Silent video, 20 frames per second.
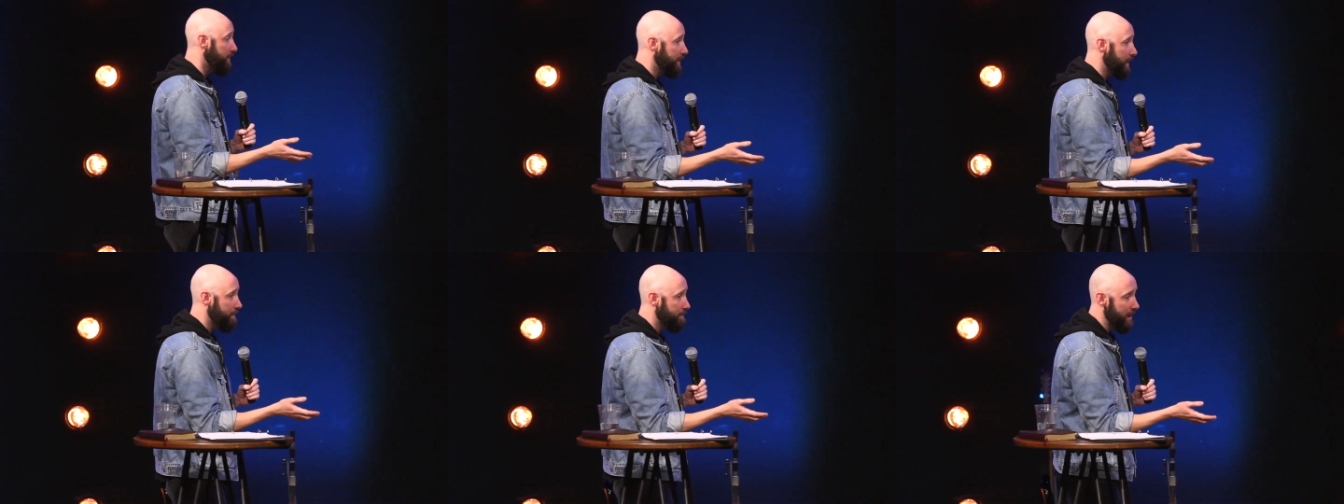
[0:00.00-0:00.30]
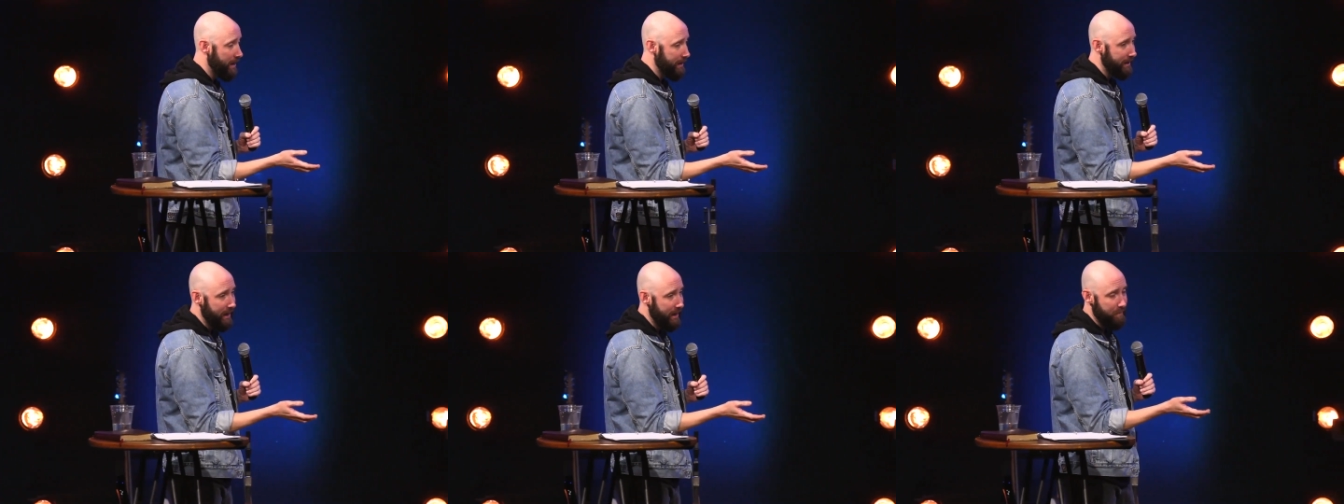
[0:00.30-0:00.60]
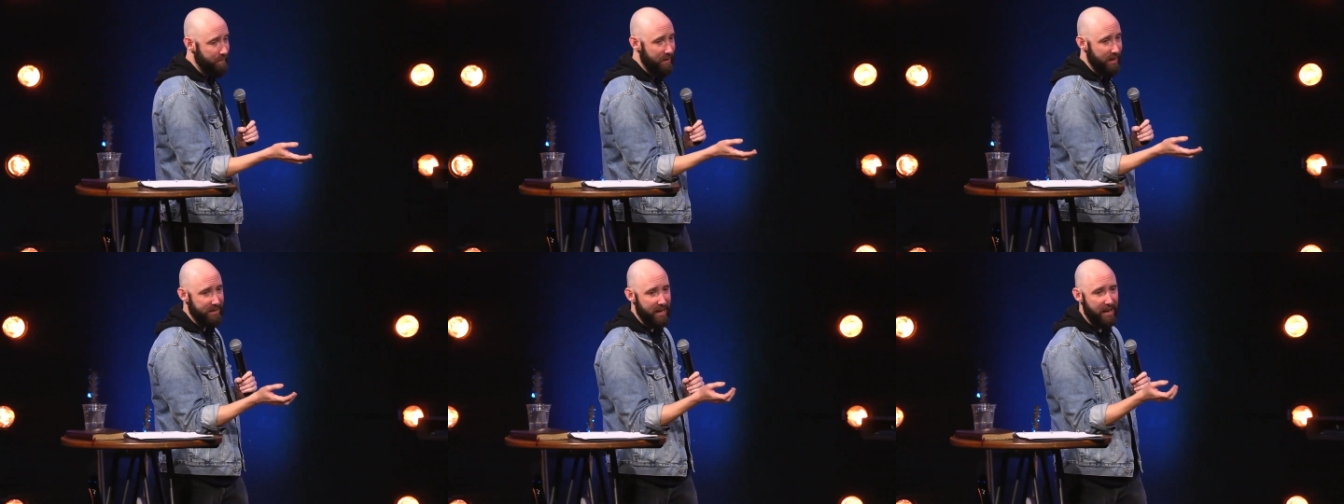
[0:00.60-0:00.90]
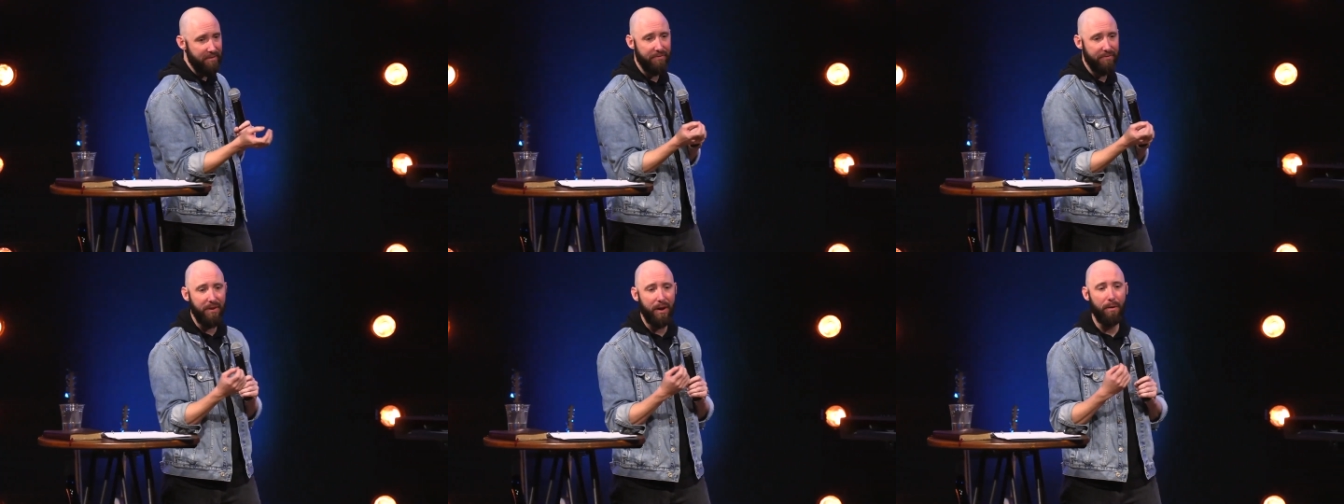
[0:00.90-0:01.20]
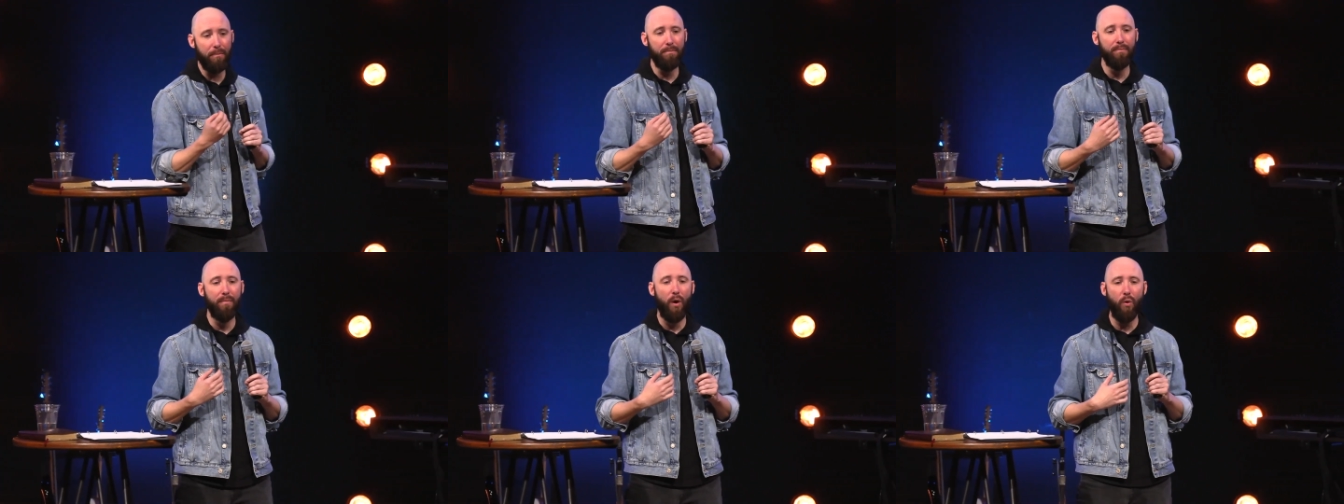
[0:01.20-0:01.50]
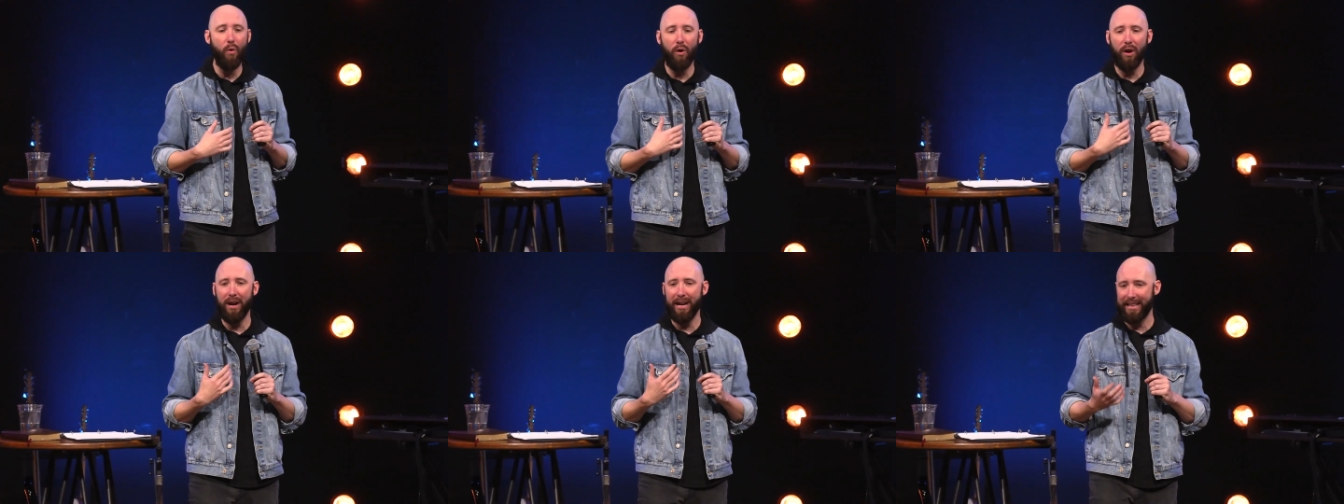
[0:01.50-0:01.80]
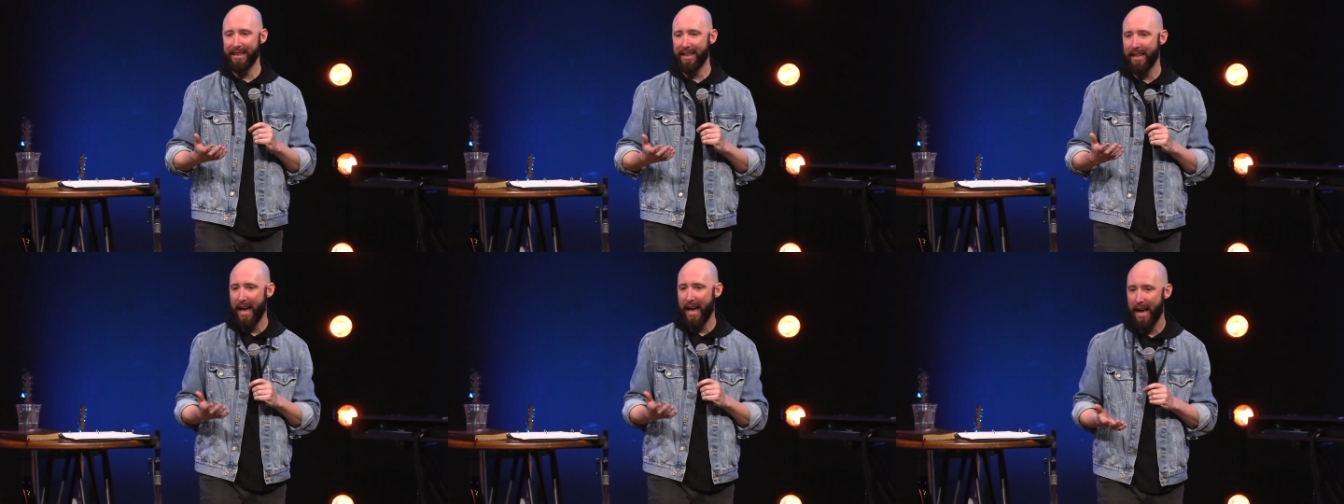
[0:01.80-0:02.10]
that my name is. I've felt more in
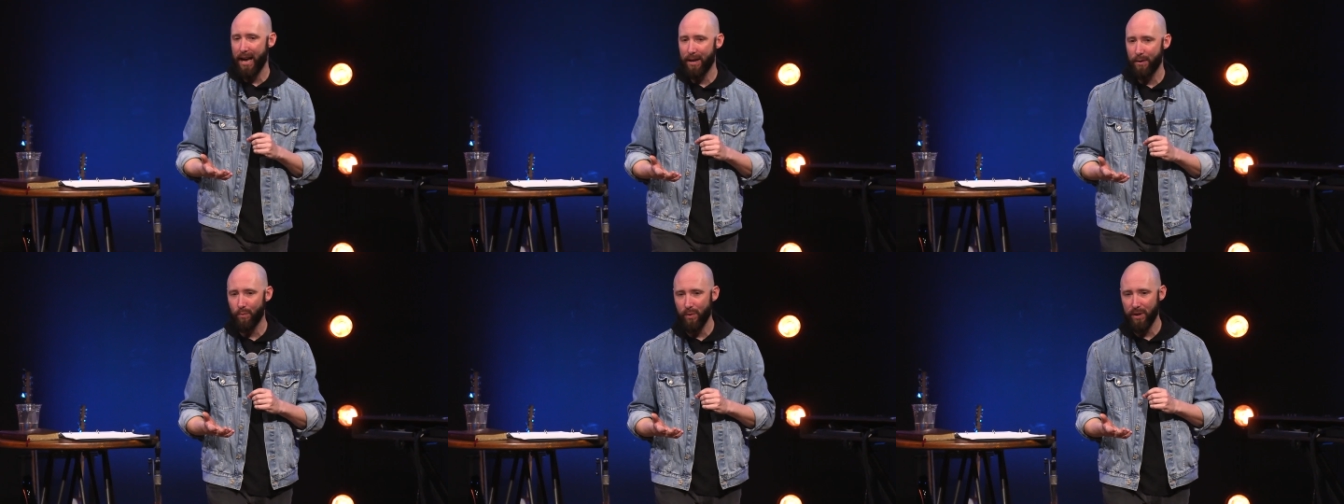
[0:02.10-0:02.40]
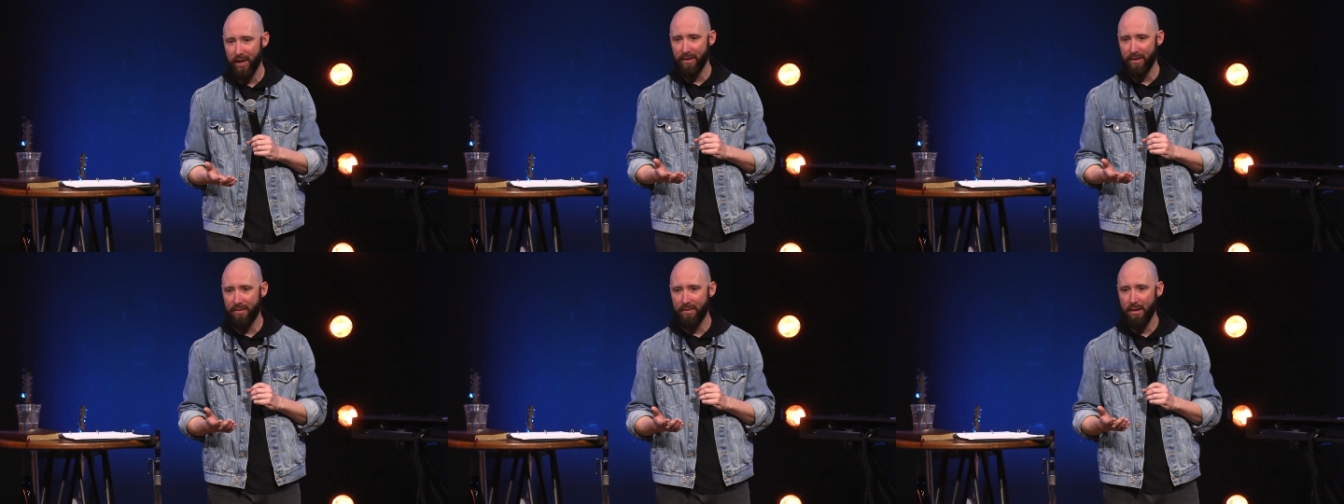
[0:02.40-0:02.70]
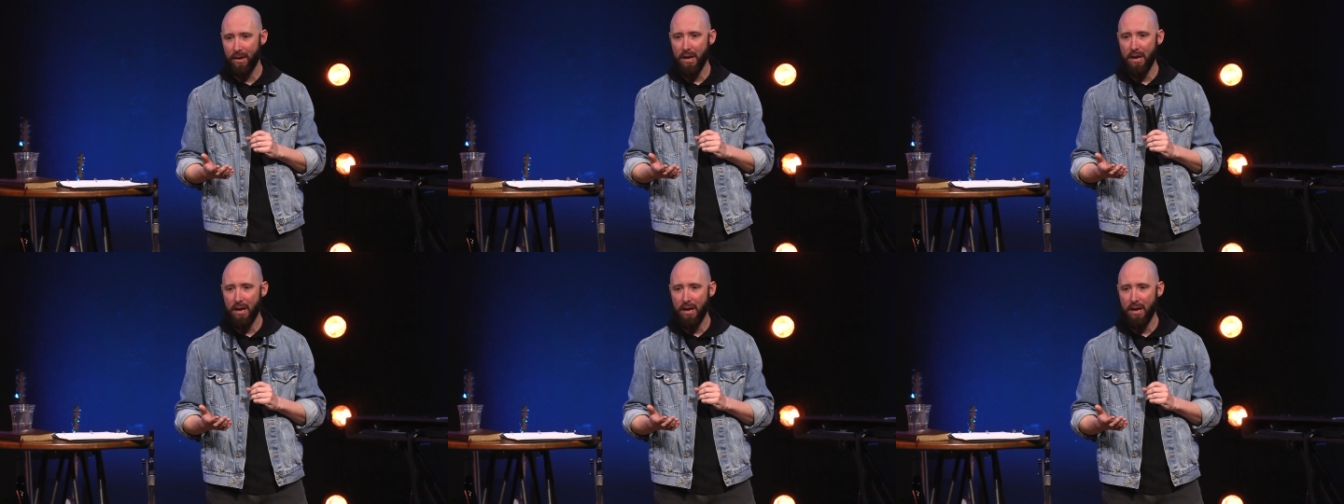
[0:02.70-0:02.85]
line with